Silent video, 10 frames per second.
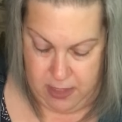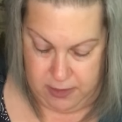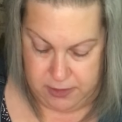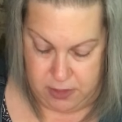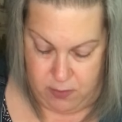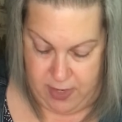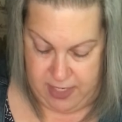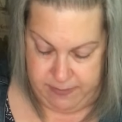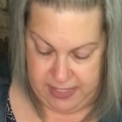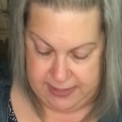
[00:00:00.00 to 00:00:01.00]
So you want
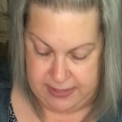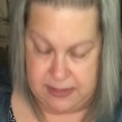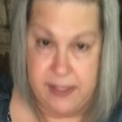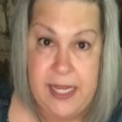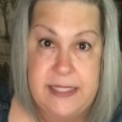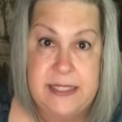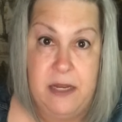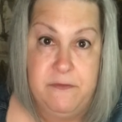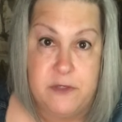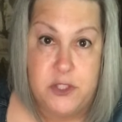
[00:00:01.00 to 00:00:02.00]
to mix this, like I
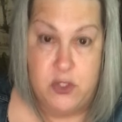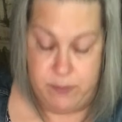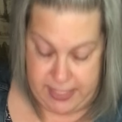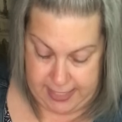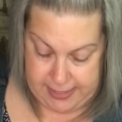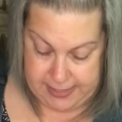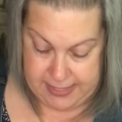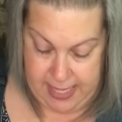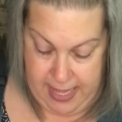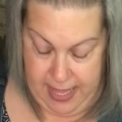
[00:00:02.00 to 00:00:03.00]
said, for 2 minutes,
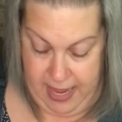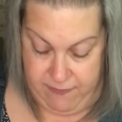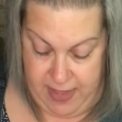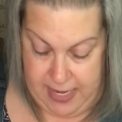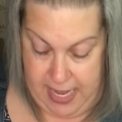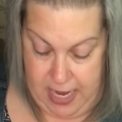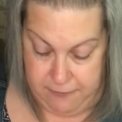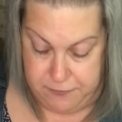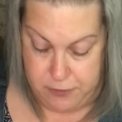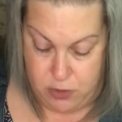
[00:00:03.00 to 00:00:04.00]
and then
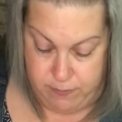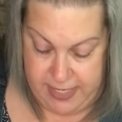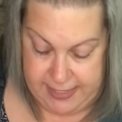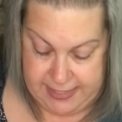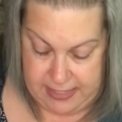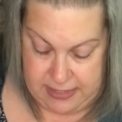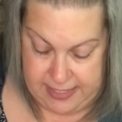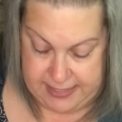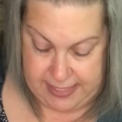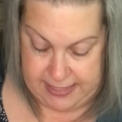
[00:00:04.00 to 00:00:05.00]
after you mix it in
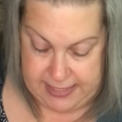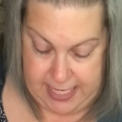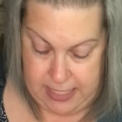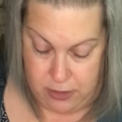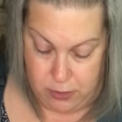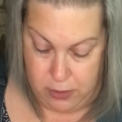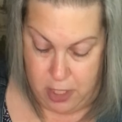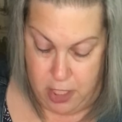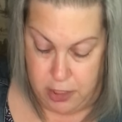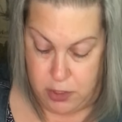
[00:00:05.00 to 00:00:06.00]
this container,
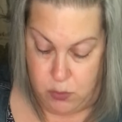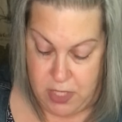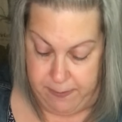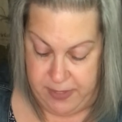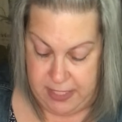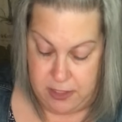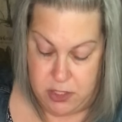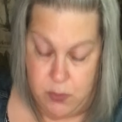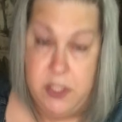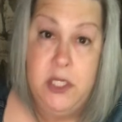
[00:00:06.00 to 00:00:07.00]
you dump it
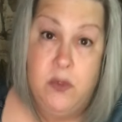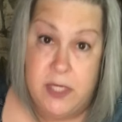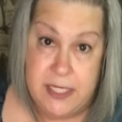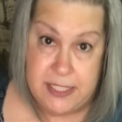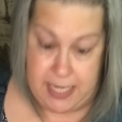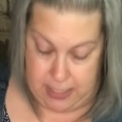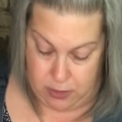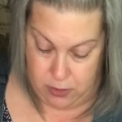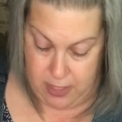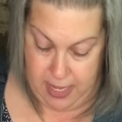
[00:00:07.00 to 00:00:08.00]
into a new
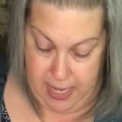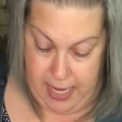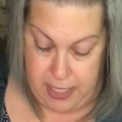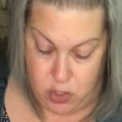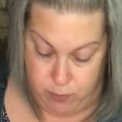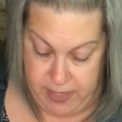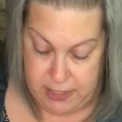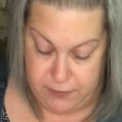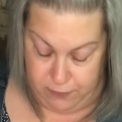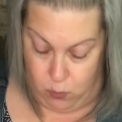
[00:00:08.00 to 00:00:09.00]
container and you
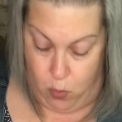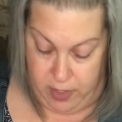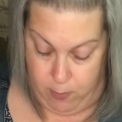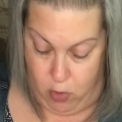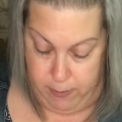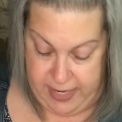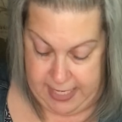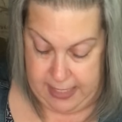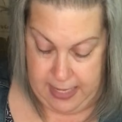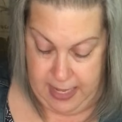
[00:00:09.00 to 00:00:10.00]
mix for 1 more minute.